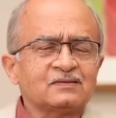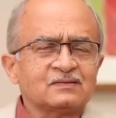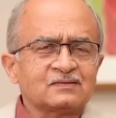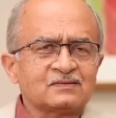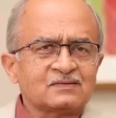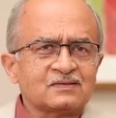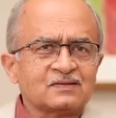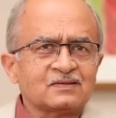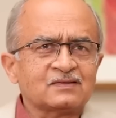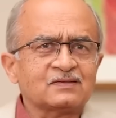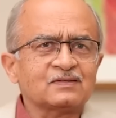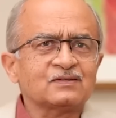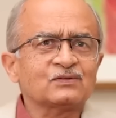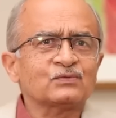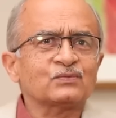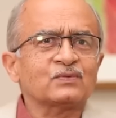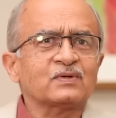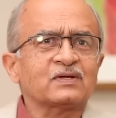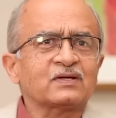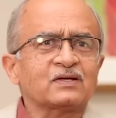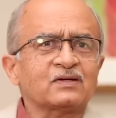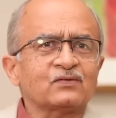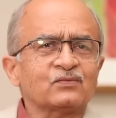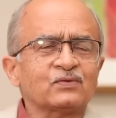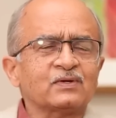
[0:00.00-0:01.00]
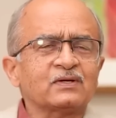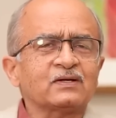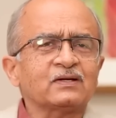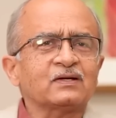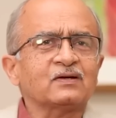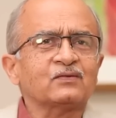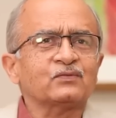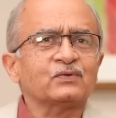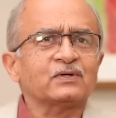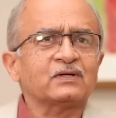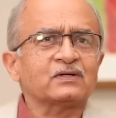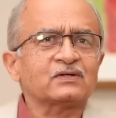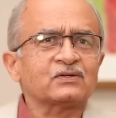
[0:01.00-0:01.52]
judges were given
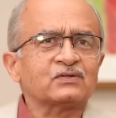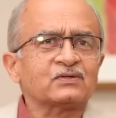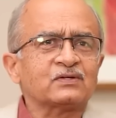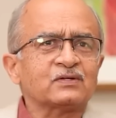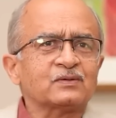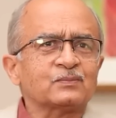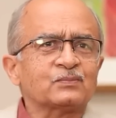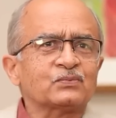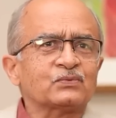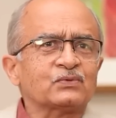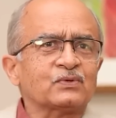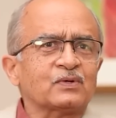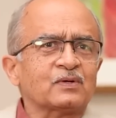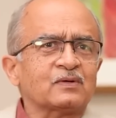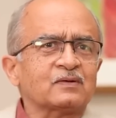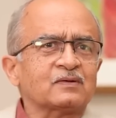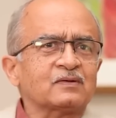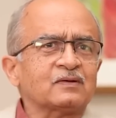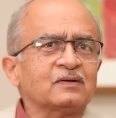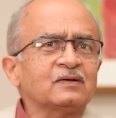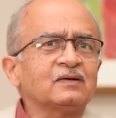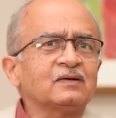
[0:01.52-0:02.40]
governorships or